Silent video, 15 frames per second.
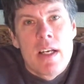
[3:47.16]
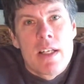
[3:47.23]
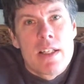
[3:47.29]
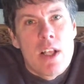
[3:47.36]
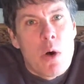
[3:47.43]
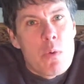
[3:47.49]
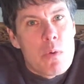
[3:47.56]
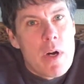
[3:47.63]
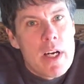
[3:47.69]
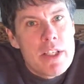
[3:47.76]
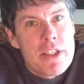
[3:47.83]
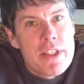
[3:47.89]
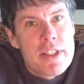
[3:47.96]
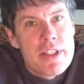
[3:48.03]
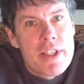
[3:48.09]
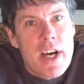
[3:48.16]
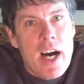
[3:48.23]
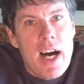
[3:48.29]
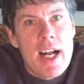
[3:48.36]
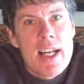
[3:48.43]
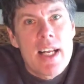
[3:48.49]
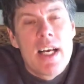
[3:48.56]
don't rush the
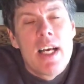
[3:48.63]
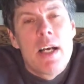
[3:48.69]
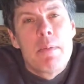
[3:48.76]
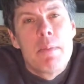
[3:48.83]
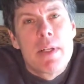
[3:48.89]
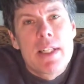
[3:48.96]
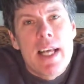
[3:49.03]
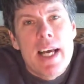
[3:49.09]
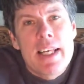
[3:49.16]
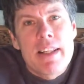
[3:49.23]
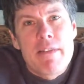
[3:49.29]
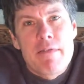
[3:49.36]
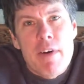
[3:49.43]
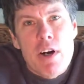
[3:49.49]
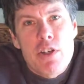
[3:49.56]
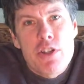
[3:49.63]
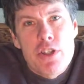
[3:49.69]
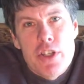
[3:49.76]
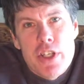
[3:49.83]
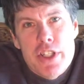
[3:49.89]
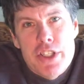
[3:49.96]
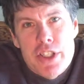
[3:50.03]
shot, but take the first
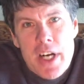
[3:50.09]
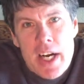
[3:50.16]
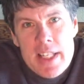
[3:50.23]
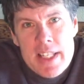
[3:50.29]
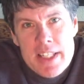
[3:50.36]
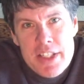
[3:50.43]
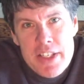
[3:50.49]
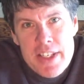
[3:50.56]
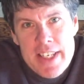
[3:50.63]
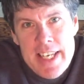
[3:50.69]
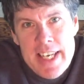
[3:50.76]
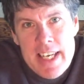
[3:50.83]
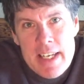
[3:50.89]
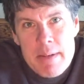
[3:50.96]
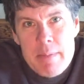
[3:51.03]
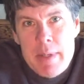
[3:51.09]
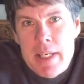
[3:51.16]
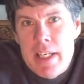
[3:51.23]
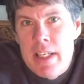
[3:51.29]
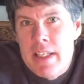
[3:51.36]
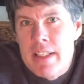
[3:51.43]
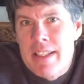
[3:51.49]
good shot that you get,
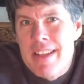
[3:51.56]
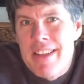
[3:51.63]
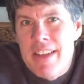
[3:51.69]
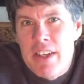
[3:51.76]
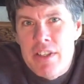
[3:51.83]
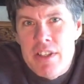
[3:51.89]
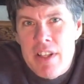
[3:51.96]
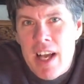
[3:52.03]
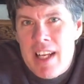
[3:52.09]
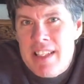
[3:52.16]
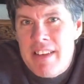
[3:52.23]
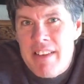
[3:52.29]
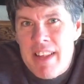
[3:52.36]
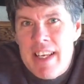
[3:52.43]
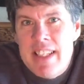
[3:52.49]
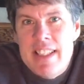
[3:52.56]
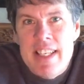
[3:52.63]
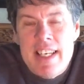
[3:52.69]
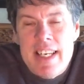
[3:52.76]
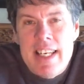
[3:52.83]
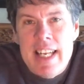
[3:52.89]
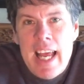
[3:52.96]
because there's lots of things
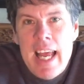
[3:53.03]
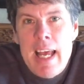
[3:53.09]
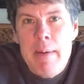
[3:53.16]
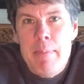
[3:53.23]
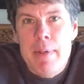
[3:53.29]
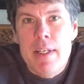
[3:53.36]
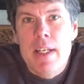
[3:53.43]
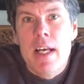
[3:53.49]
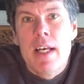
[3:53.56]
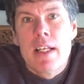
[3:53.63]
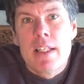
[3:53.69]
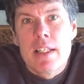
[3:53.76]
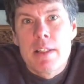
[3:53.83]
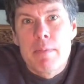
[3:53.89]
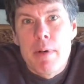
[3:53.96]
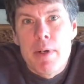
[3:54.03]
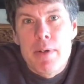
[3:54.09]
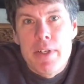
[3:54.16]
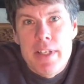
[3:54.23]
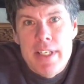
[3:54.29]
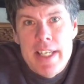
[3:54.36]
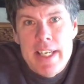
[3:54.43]
that can happen to spook
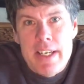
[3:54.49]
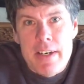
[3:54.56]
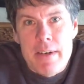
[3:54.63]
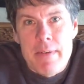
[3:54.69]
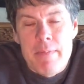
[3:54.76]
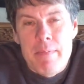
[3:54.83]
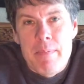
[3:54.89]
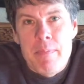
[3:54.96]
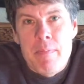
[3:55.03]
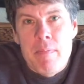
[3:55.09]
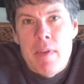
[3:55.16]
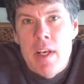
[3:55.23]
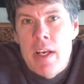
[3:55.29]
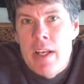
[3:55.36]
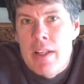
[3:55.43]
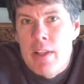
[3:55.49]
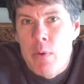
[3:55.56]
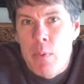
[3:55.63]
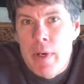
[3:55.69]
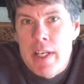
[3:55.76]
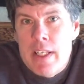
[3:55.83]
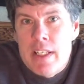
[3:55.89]
your deer. The
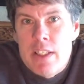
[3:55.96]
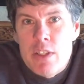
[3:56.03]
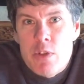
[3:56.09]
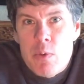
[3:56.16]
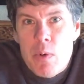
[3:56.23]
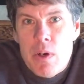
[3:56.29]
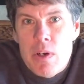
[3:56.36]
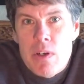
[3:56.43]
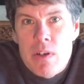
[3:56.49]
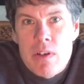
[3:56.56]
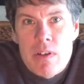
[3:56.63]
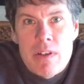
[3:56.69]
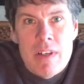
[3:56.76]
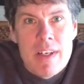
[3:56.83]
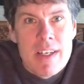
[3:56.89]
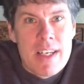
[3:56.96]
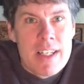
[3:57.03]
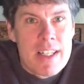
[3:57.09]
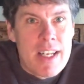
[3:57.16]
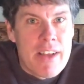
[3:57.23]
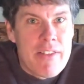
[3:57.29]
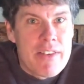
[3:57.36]
wind can swirl,
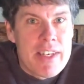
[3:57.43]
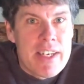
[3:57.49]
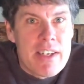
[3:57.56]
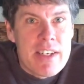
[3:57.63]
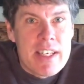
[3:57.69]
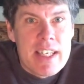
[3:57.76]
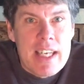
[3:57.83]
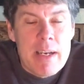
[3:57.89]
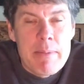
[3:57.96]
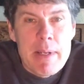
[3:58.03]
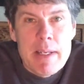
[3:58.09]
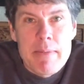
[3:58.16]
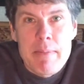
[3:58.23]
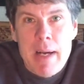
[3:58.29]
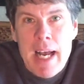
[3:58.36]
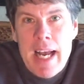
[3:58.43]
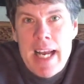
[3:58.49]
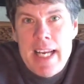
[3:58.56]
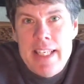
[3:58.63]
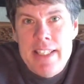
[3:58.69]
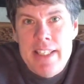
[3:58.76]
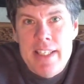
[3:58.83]
another deer can come in
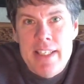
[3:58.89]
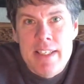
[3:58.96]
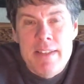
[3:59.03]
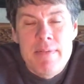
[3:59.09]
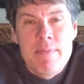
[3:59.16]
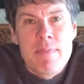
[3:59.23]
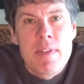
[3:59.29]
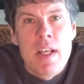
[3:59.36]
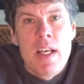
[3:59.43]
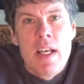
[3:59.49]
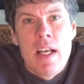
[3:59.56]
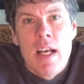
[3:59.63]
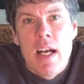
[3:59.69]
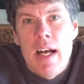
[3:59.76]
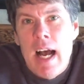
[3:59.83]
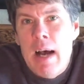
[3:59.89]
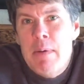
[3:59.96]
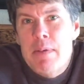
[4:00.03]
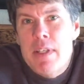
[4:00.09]
behind you. I was